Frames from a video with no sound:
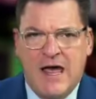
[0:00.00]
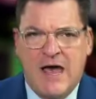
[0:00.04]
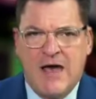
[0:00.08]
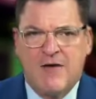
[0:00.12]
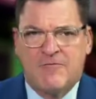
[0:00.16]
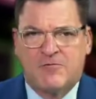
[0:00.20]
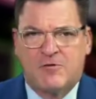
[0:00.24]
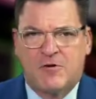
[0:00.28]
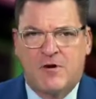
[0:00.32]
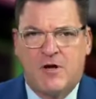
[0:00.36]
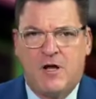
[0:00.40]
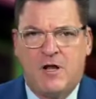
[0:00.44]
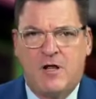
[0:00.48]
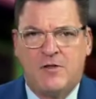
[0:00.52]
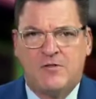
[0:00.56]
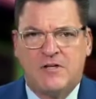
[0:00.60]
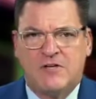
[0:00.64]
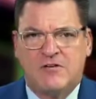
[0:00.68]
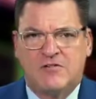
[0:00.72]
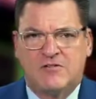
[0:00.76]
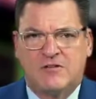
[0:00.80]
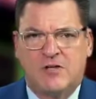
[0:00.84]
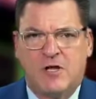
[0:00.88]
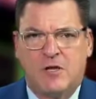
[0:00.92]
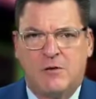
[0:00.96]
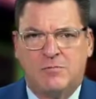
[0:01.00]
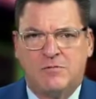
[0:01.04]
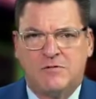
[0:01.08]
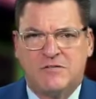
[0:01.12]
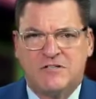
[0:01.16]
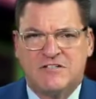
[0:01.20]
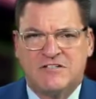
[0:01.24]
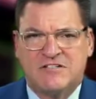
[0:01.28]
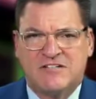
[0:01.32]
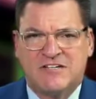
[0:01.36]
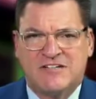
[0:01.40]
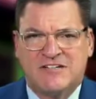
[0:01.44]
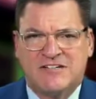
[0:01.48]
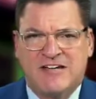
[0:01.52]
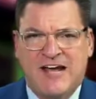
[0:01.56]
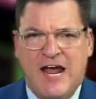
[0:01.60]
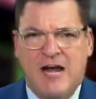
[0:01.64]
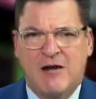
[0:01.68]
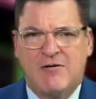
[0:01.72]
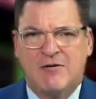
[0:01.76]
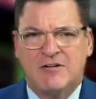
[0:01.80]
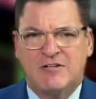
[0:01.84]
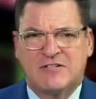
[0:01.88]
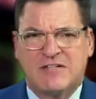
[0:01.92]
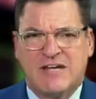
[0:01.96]
After all, these globalist
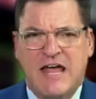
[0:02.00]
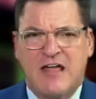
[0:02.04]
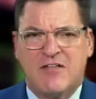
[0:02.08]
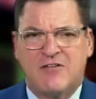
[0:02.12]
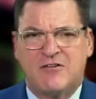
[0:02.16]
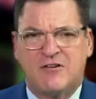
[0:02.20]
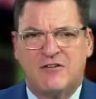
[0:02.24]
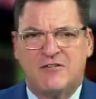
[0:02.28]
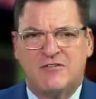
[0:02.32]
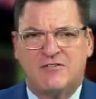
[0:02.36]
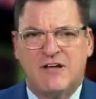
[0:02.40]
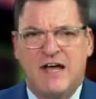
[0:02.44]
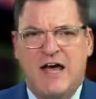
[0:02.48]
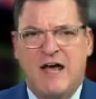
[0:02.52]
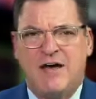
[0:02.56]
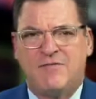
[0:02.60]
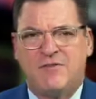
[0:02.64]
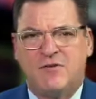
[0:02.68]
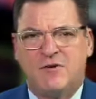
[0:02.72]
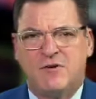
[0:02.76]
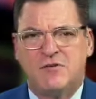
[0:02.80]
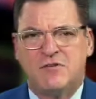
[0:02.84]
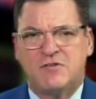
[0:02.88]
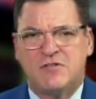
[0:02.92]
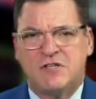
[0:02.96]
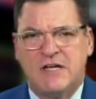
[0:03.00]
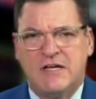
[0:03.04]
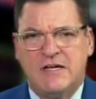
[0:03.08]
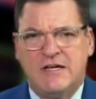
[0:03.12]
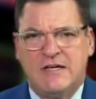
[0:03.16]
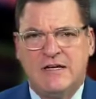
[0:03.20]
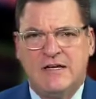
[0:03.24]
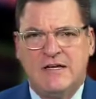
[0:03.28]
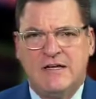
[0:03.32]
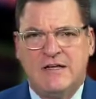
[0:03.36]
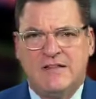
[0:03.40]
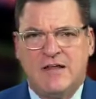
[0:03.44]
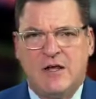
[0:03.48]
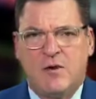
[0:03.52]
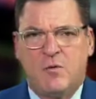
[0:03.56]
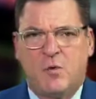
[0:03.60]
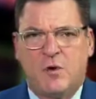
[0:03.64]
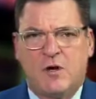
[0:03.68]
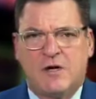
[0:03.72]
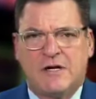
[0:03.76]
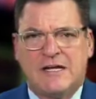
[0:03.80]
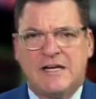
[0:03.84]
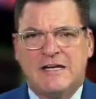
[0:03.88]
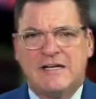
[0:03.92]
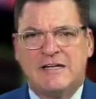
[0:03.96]
tyrants gathered in Davos, they
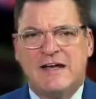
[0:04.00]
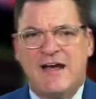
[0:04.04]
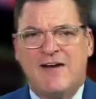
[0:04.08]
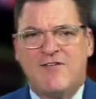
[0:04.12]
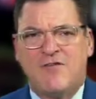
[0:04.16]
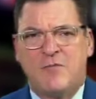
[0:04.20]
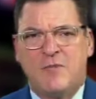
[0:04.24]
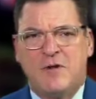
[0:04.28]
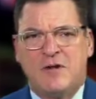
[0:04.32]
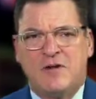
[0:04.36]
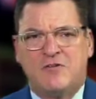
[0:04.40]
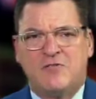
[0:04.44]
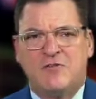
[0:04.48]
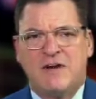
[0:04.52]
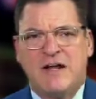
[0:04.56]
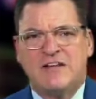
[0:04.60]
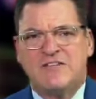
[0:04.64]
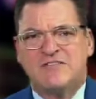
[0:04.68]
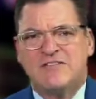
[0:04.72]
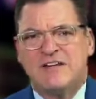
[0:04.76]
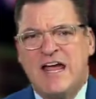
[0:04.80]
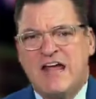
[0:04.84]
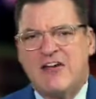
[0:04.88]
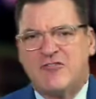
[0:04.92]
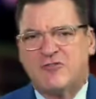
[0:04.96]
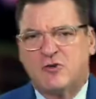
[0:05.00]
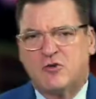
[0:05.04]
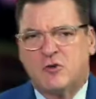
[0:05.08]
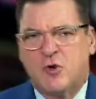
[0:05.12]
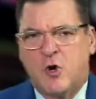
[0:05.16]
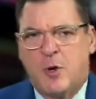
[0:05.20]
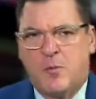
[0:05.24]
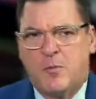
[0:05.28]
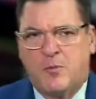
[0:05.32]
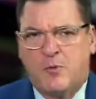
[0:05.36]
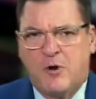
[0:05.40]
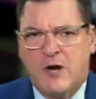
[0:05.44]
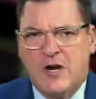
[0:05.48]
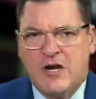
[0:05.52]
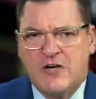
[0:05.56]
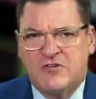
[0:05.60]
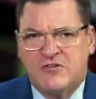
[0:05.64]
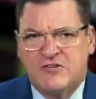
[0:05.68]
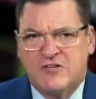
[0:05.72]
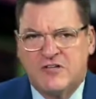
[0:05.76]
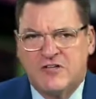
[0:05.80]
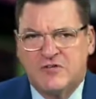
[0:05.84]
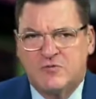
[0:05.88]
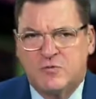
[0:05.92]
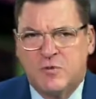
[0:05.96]
work in government, transnational
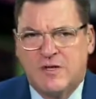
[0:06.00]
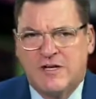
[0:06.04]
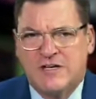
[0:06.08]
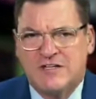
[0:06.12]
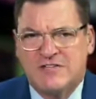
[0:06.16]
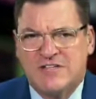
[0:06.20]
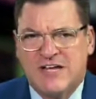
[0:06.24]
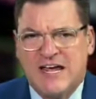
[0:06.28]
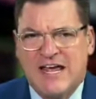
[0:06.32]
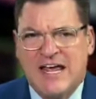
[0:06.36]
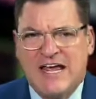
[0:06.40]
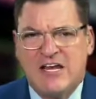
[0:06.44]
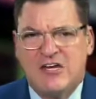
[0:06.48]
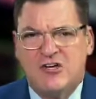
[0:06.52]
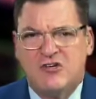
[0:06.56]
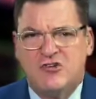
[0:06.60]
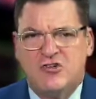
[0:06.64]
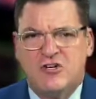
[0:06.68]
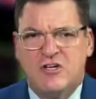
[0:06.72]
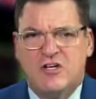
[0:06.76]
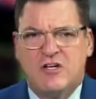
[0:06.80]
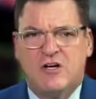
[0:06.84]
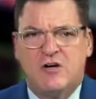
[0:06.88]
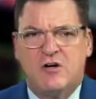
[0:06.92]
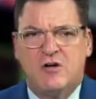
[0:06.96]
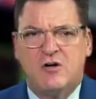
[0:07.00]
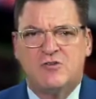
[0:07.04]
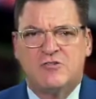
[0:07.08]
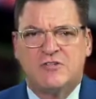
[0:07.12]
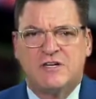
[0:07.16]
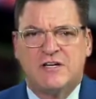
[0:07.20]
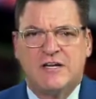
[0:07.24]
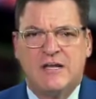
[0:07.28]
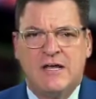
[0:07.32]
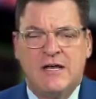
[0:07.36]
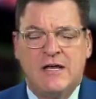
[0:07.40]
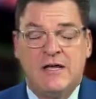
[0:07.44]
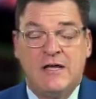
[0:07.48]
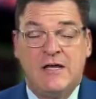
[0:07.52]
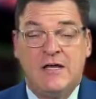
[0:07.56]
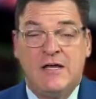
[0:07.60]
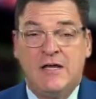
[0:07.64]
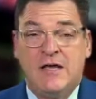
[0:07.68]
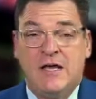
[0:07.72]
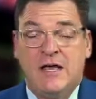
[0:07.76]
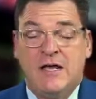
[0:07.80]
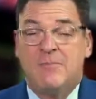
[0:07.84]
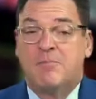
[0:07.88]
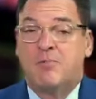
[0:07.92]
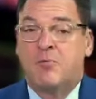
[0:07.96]
corporations, as well as NGOs,
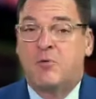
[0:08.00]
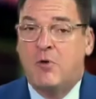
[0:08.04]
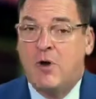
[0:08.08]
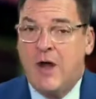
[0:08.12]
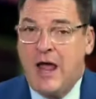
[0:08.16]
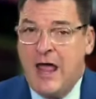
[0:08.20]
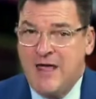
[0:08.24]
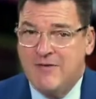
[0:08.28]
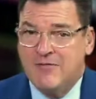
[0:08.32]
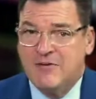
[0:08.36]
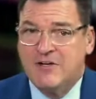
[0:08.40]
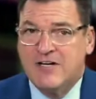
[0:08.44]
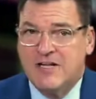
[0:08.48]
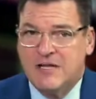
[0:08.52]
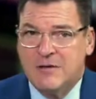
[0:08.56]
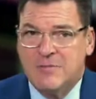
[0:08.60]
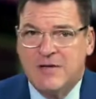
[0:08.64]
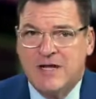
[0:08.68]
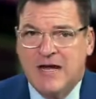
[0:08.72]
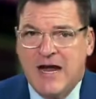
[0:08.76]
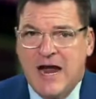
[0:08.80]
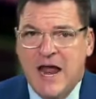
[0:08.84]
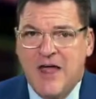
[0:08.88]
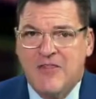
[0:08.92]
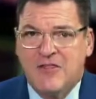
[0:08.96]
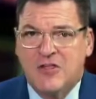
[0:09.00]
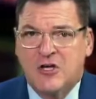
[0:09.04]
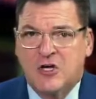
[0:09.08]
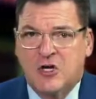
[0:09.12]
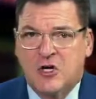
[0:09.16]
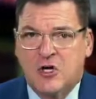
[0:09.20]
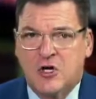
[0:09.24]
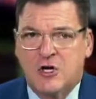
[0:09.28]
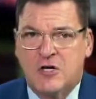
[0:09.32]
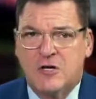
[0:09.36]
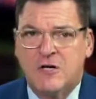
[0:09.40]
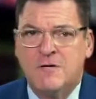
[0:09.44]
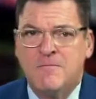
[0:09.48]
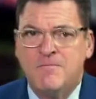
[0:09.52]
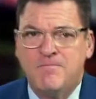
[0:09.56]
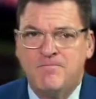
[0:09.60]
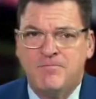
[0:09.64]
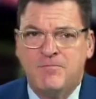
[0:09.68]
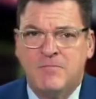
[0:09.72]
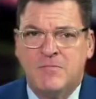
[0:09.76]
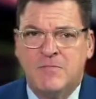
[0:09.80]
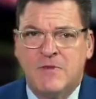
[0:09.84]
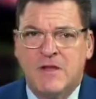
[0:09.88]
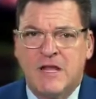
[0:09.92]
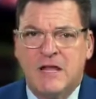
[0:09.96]
and privately behind the
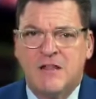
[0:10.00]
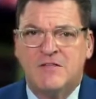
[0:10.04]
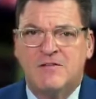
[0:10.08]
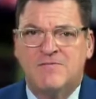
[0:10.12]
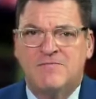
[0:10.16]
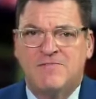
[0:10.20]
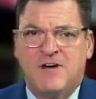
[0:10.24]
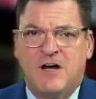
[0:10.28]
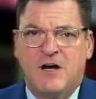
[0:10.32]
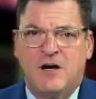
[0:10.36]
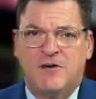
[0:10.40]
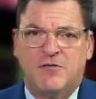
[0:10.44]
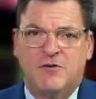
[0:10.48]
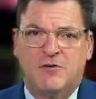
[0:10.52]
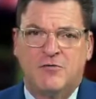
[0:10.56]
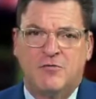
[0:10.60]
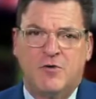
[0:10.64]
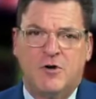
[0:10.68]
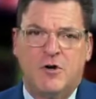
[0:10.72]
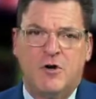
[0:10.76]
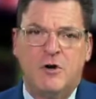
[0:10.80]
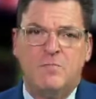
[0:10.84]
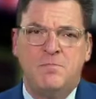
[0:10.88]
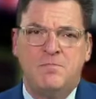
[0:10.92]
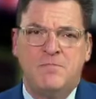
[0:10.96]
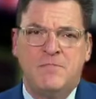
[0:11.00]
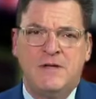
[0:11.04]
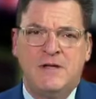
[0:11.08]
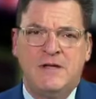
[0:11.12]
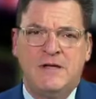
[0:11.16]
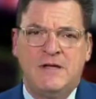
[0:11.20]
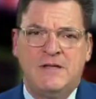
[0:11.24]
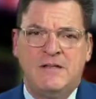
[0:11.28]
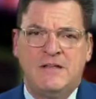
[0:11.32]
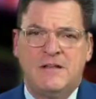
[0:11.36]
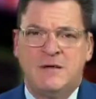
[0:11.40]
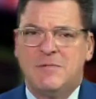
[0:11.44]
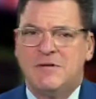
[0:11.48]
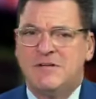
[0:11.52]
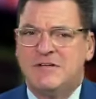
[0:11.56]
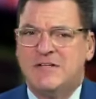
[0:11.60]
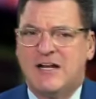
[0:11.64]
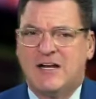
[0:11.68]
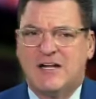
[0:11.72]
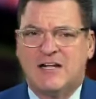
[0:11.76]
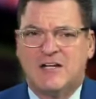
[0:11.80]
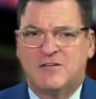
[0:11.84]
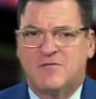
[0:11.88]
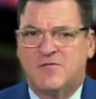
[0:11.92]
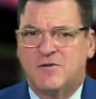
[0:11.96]
curtain and the velvet rope. They've been
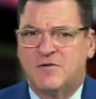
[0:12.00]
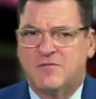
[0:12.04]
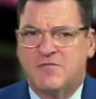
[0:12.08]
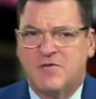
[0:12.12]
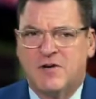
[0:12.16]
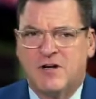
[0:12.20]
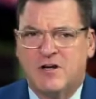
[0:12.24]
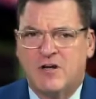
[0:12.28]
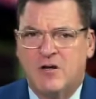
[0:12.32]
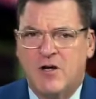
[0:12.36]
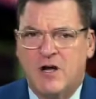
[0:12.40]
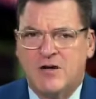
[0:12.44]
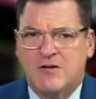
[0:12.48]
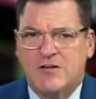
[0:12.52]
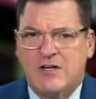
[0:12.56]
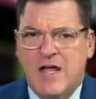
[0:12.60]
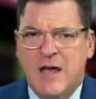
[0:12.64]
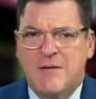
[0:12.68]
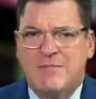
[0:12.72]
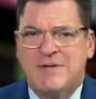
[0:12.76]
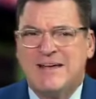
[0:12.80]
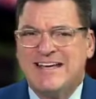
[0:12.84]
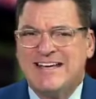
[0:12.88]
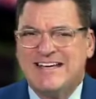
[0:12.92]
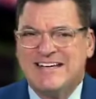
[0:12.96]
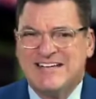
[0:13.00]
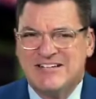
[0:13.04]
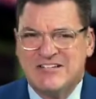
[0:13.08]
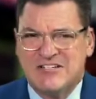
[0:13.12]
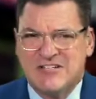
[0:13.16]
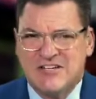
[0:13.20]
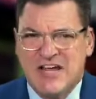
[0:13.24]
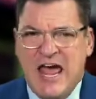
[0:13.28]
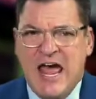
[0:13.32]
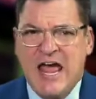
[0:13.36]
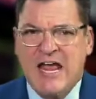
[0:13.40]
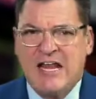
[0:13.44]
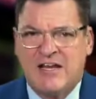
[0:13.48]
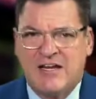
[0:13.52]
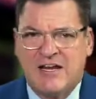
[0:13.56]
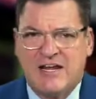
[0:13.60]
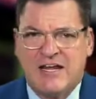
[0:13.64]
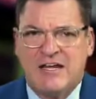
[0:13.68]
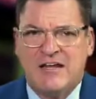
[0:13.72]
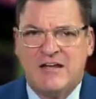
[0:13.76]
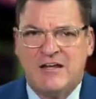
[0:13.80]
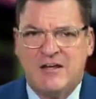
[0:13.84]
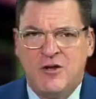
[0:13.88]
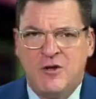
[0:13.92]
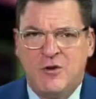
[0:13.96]
telling us for a very long time
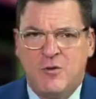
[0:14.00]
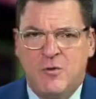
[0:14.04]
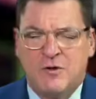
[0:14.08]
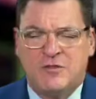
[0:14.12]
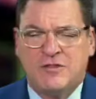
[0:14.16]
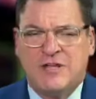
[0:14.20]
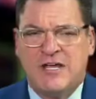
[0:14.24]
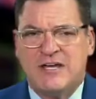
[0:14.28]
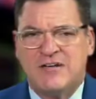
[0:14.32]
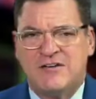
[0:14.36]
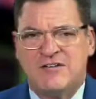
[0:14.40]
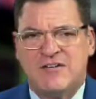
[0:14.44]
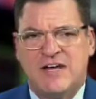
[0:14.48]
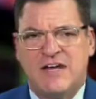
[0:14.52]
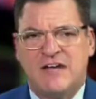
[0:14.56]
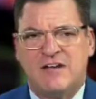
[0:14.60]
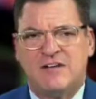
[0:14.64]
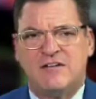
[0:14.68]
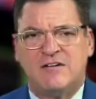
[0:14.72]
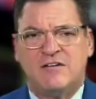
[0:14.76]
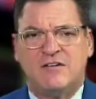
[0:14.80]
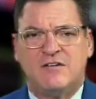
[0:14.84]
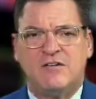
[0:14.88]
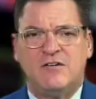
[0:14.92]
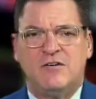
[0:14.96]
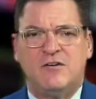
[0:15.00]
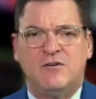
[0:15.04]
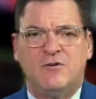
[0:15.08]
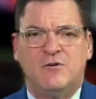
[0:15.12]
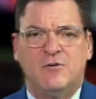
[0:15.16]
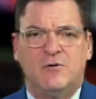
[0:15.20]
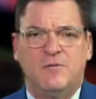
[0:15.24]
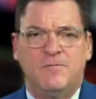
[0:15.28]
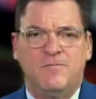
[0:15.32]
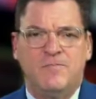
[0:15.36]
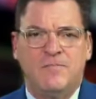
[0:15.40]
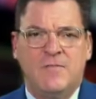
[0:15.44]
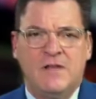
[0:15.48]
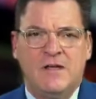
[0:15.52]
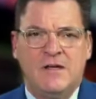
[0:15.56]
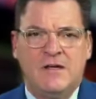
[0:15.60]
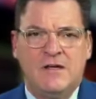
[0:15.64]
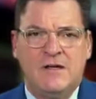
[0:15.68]
exactly what they intend to do.